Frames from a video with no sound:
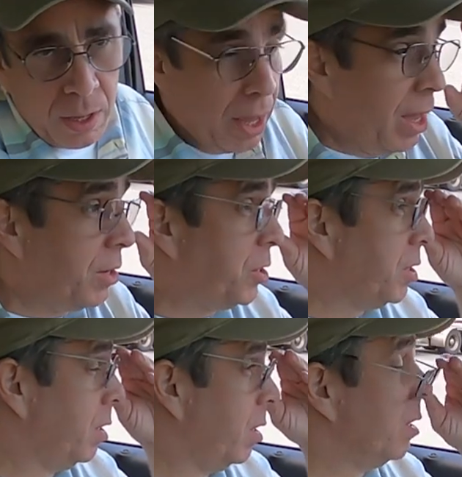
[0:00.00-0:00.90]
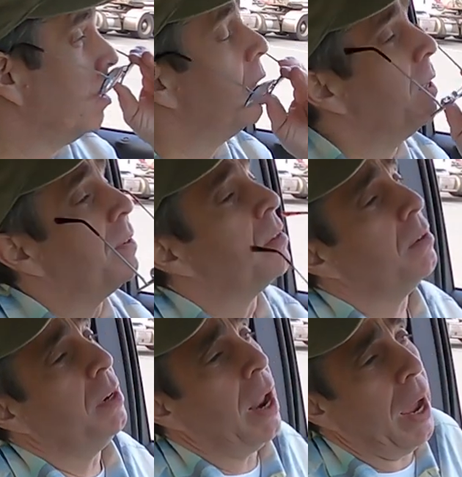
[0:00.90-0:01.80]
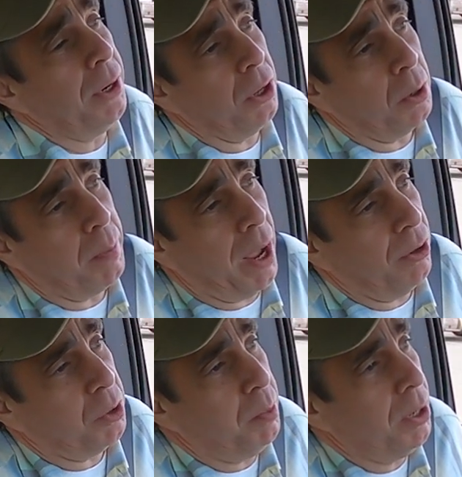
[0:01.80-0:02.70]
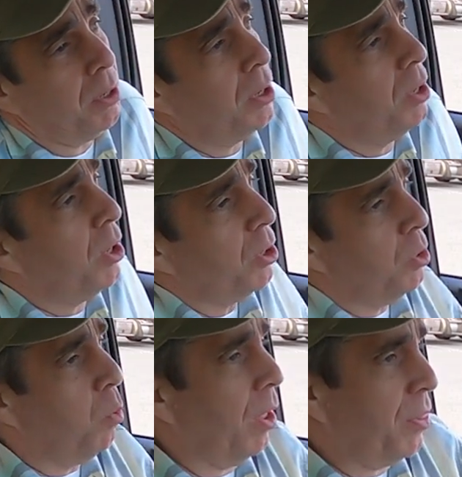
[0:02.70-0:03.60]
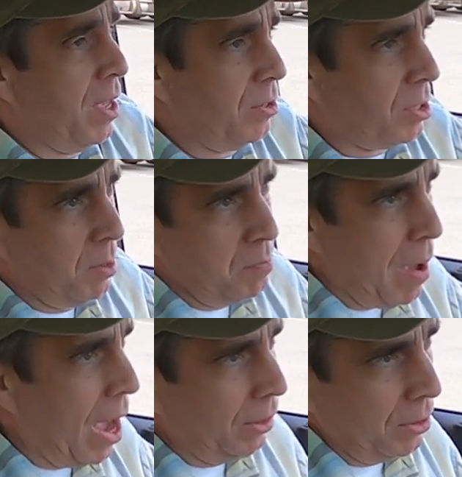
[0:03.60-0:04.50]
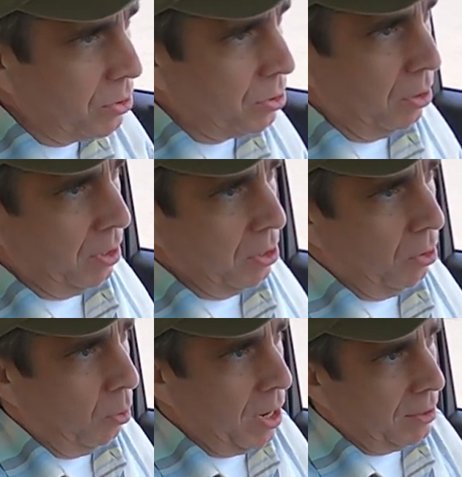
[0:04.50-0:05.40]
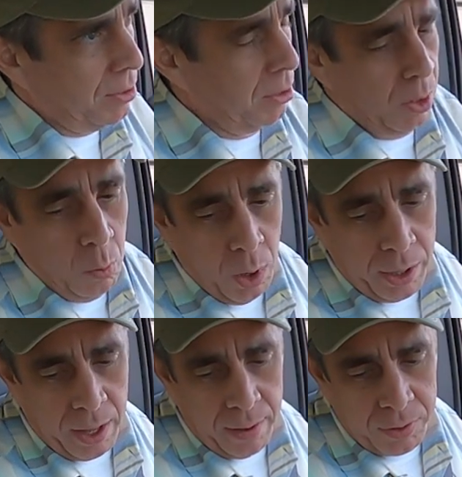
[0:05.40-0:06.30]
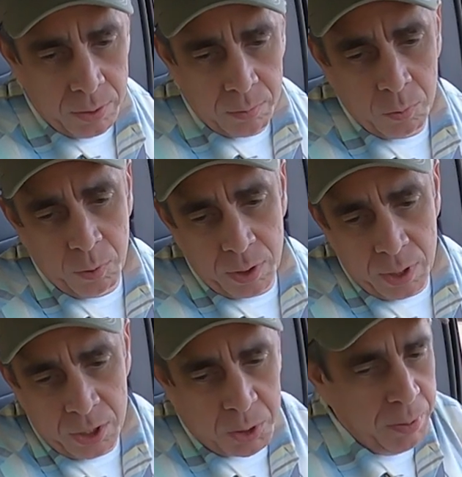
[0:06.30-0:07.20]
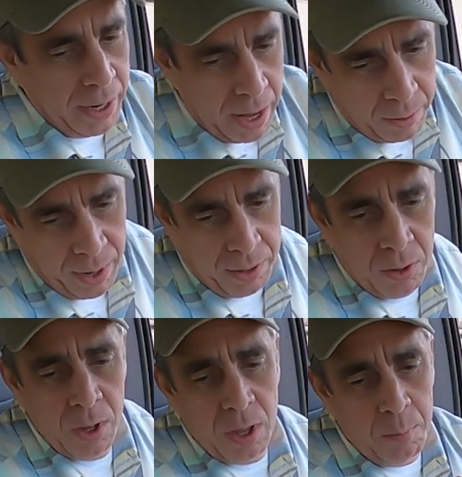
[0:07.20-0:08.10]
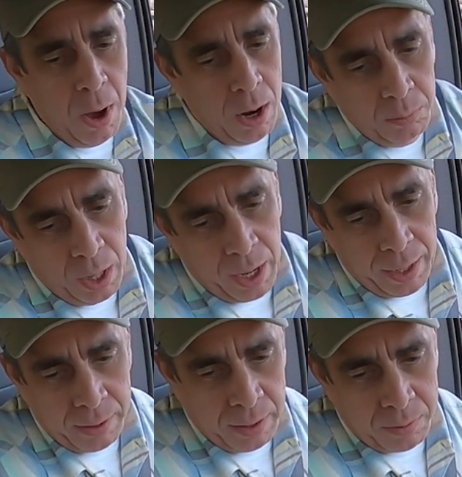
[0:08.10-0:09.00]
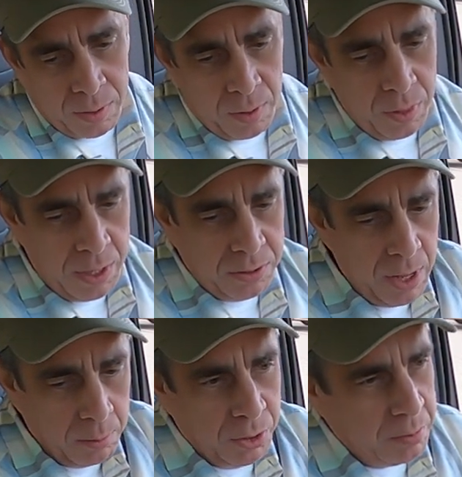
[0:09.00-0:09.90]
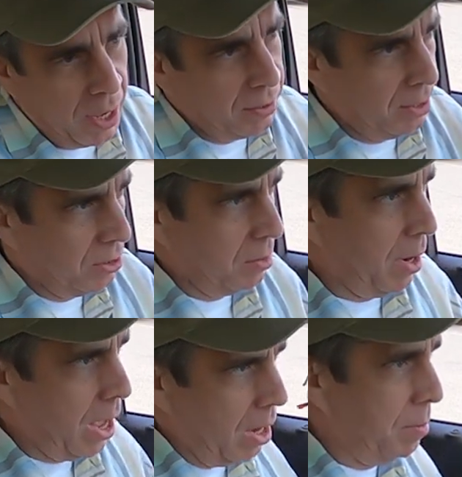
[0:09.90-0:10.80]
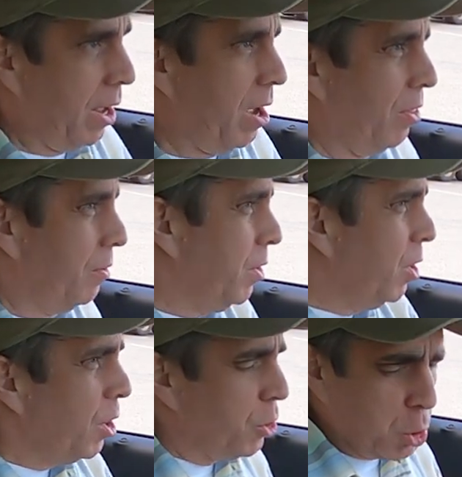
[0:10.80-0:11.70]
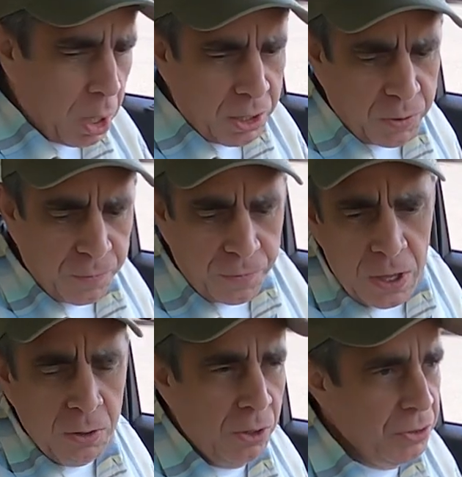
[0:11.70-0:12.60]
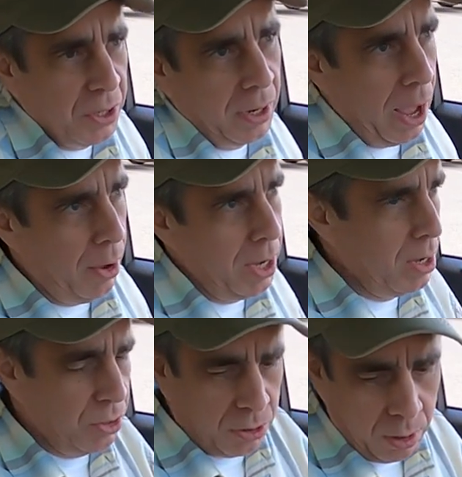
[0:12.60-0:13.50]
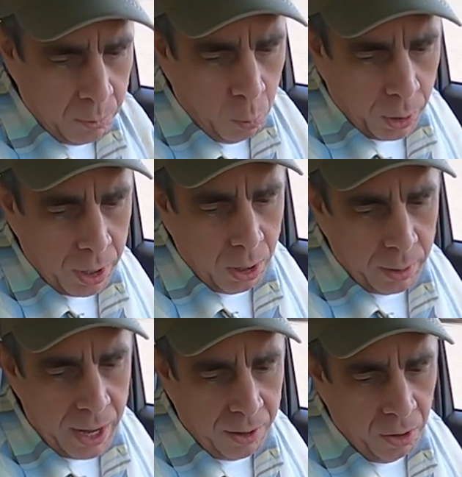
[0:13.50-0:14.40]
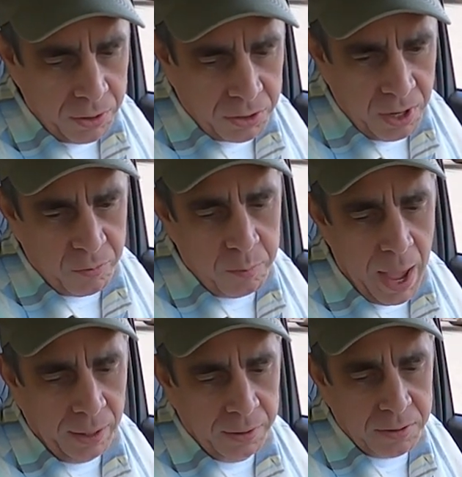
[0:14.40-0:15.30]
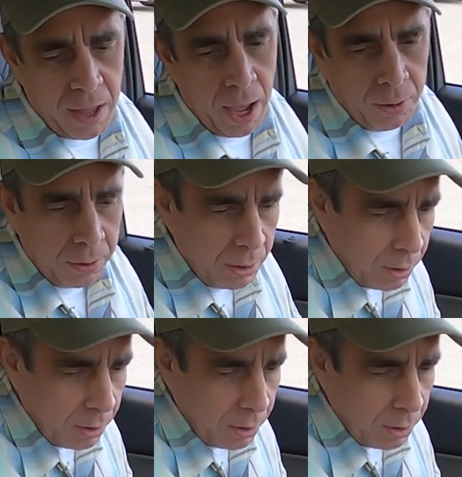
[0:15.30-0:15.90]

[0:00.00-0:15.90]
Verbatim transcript: hitch is 900 pounds, but you want things to be balanced so that you don't necessarily want a heavy hitch. But at any rate, bottom line, it, these numbers make sense in my head about how the, the truck is feels and how I need to start working on getting all this stuff balanced out.